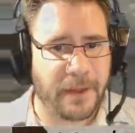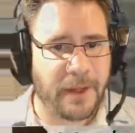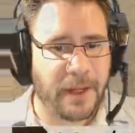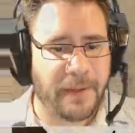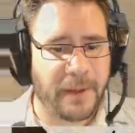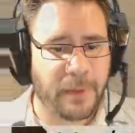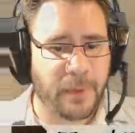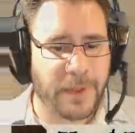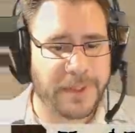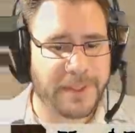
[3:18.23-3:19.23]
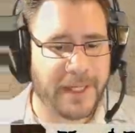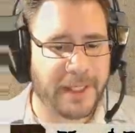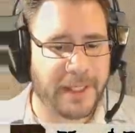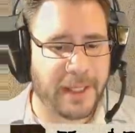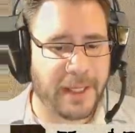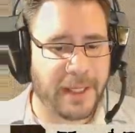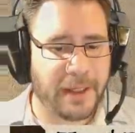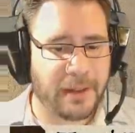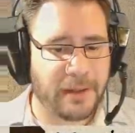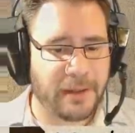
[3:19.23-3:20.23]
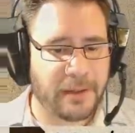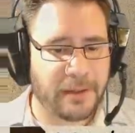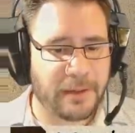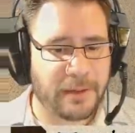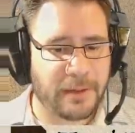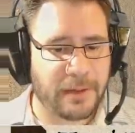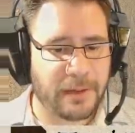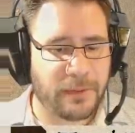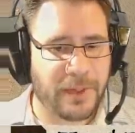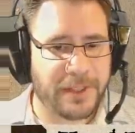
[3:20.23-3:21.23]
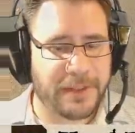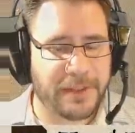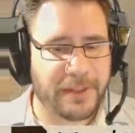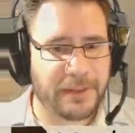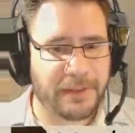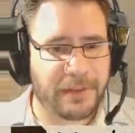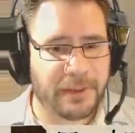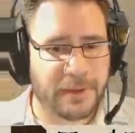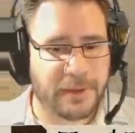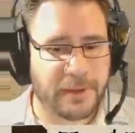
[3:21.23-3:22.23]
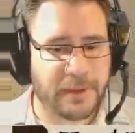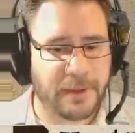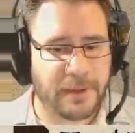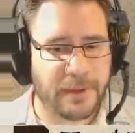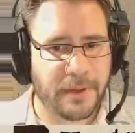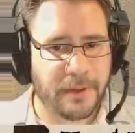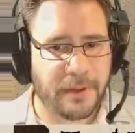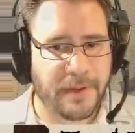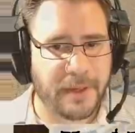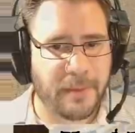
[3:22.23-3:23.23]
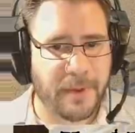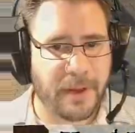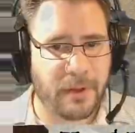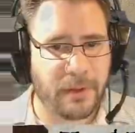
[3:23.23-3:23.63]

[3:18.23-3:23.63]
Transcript: And then we're going to take a redstone thingamabob. Oh,